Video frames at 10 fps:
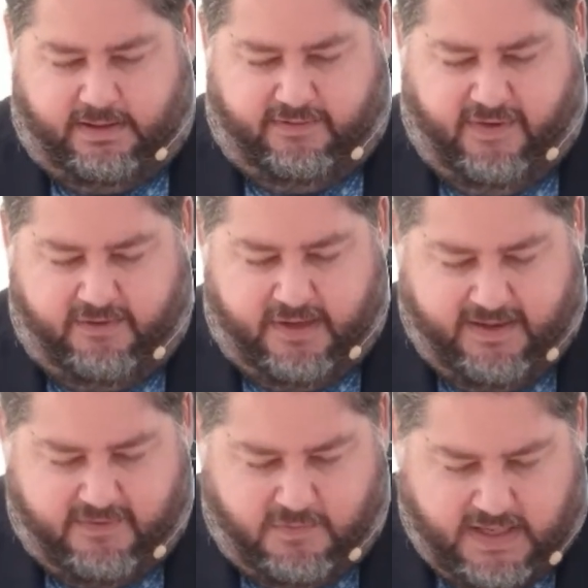Father in
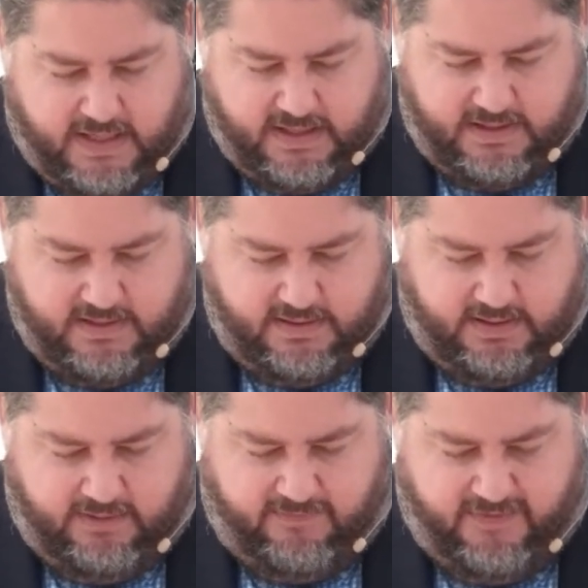heaven, we
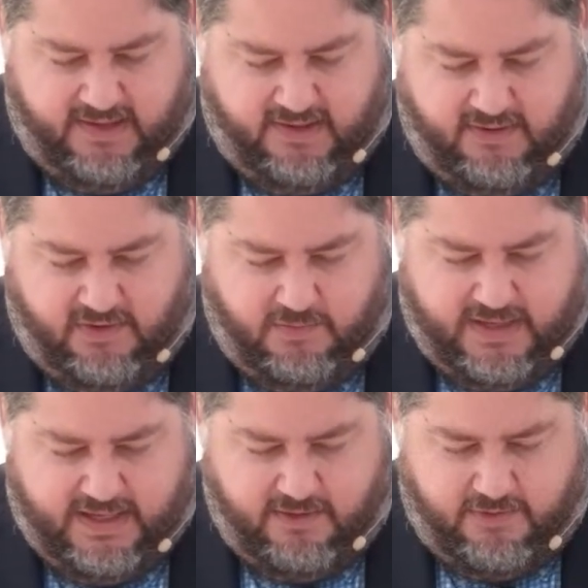confess that
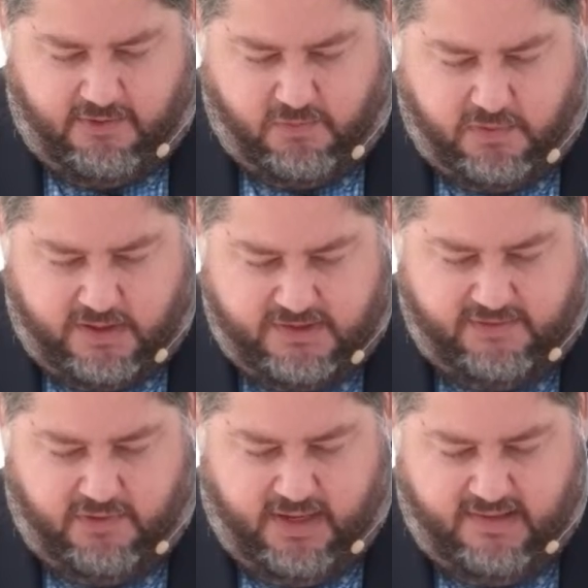we hear those words
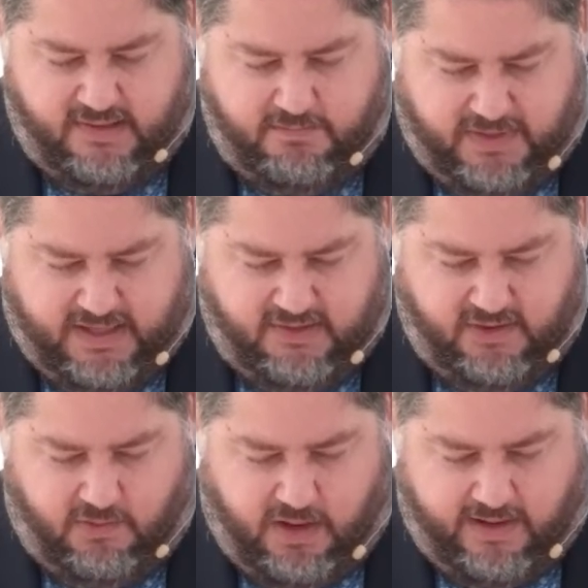of grace and peace
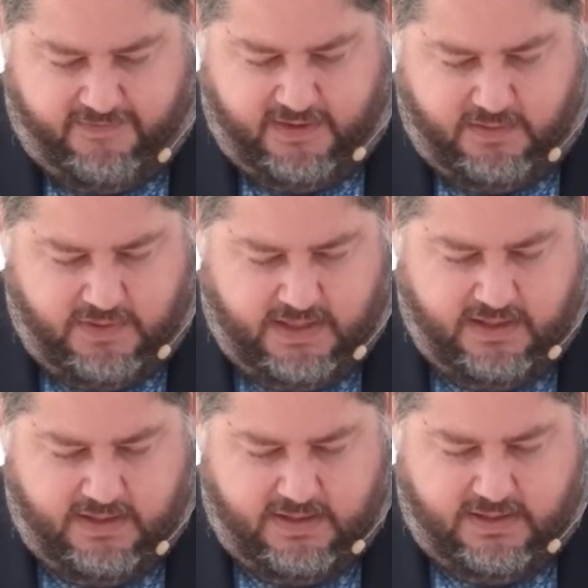so often that we
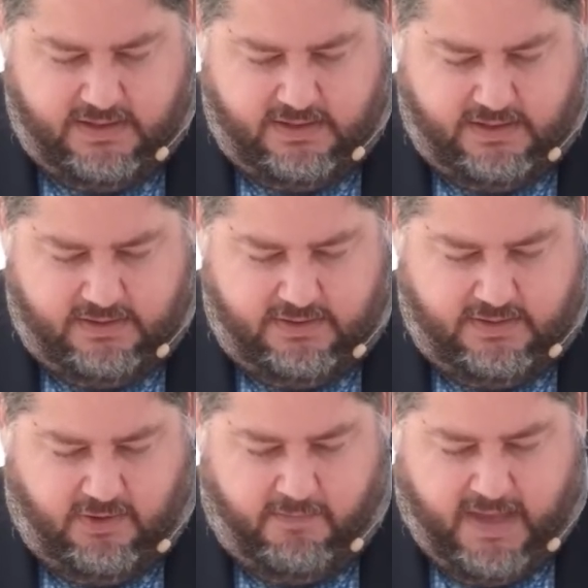
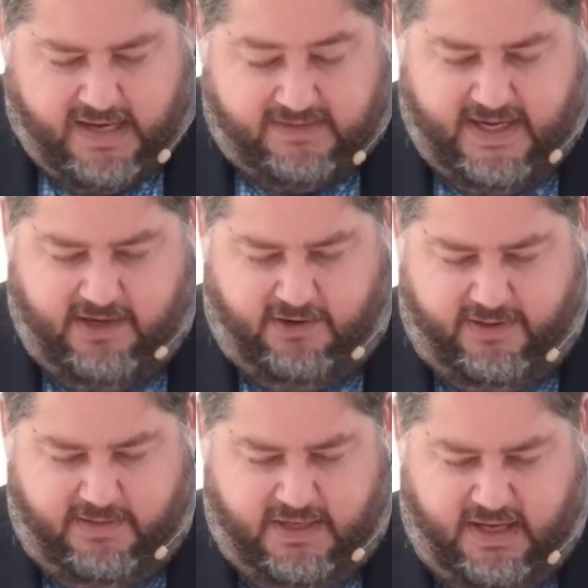don't meditate
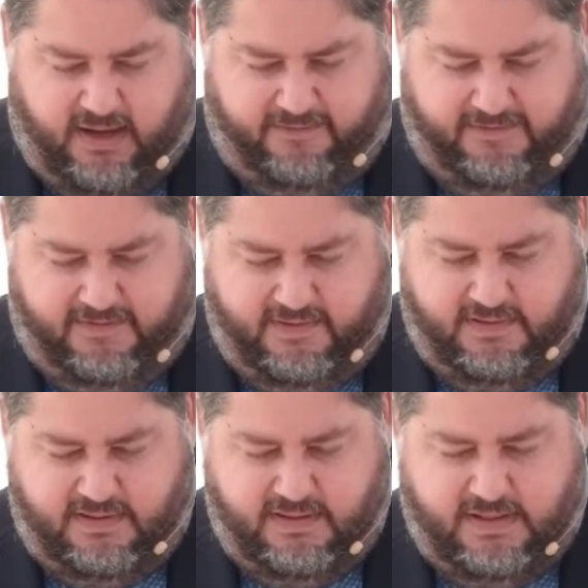on them enough.
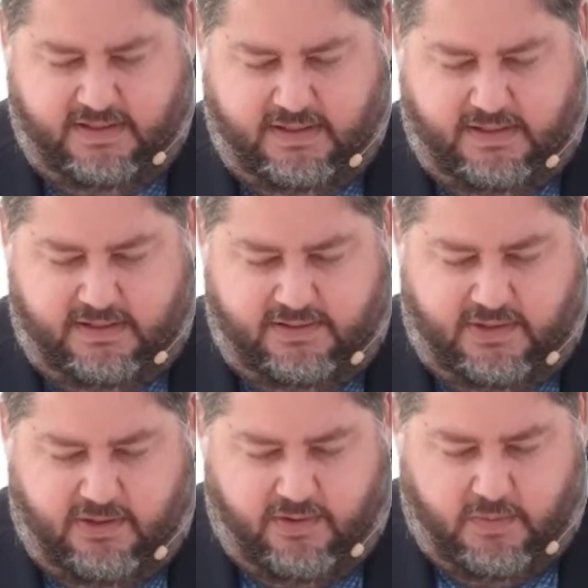To
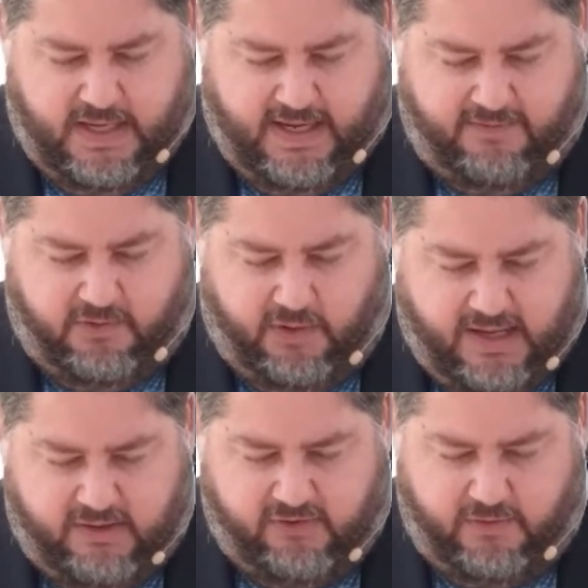know that we have
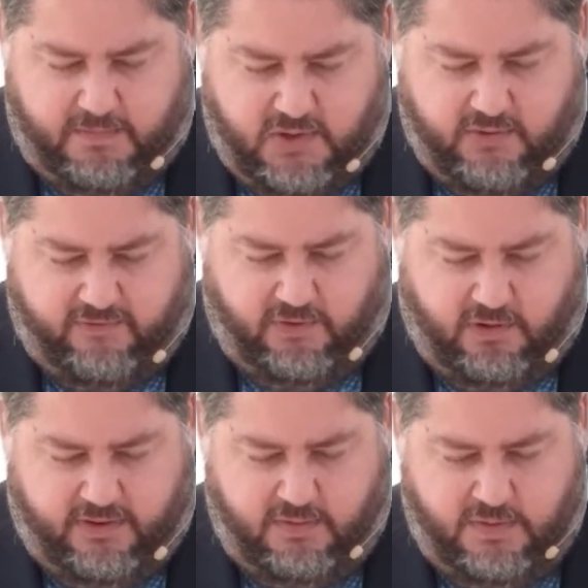grace from you for
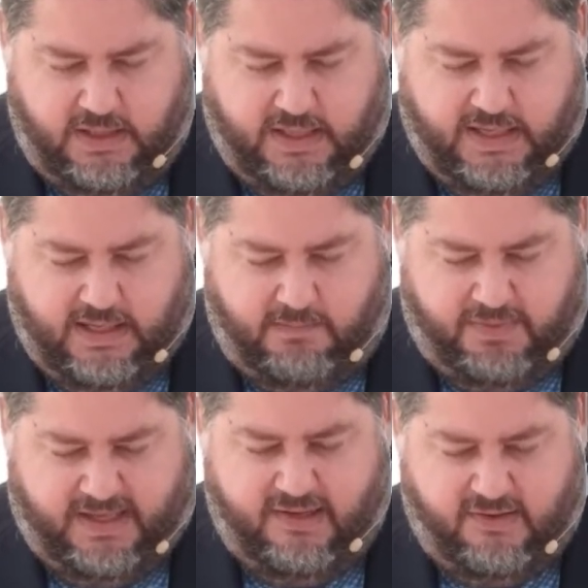all that we need and
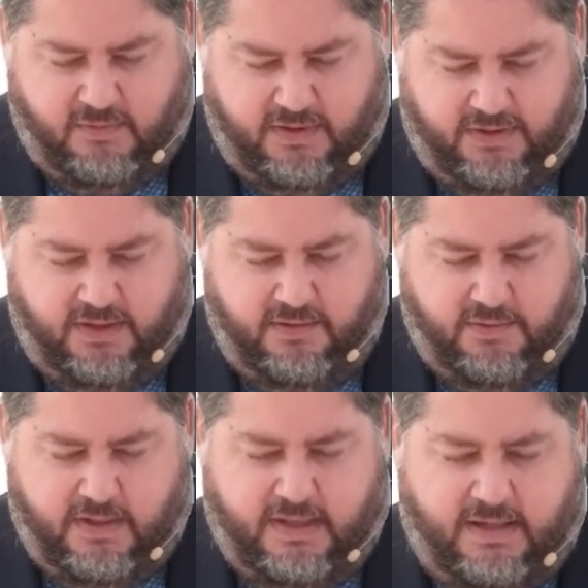peace with you
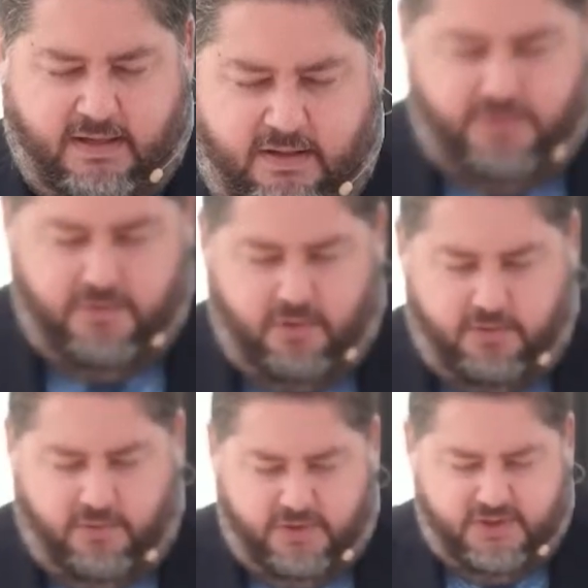through our
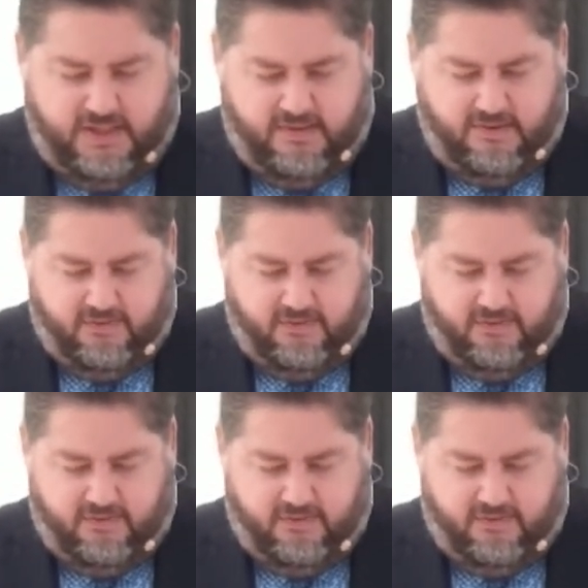Lord Jesus